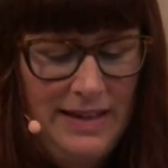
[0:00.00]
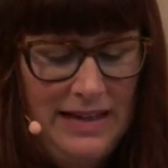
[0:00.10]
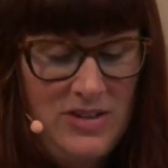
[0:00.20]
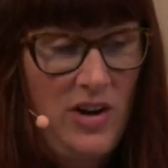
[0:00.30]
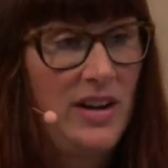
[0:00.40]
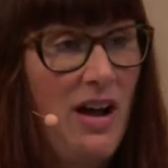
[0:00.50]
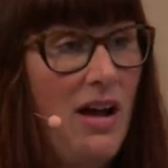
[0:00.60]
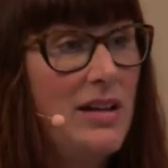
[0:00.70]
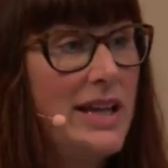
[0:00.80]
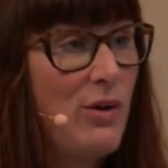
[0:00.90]
I started
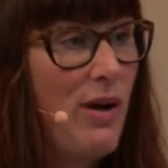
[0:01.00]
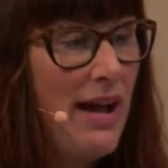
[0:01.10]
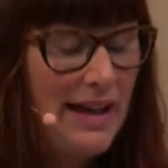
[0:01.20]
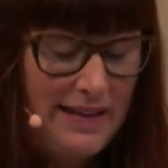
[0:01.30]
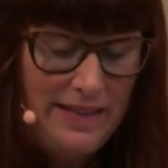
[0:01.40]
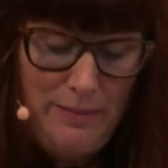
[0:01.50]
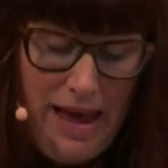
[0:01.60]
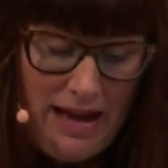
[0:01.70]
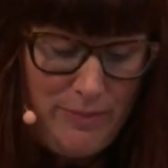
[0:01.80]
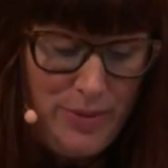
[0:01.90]
ugly crying in the
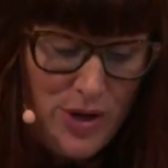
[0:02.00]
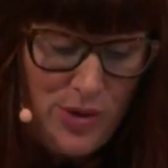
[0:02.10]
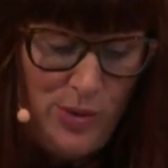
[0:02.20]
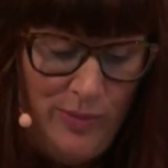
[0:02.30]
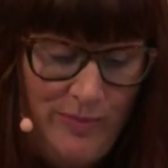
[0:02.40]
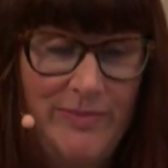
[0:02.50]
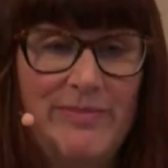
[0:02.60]
back pew.